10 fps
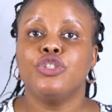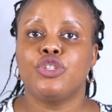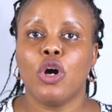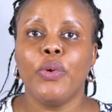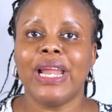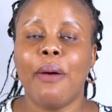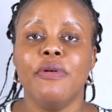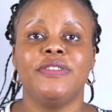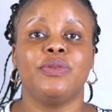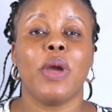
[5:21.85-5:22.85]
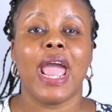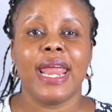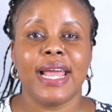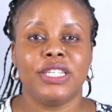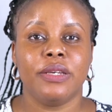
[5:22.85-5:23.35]
So we now move to
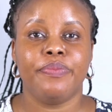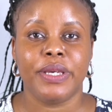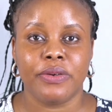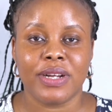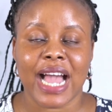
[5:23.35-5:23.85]
energy bill.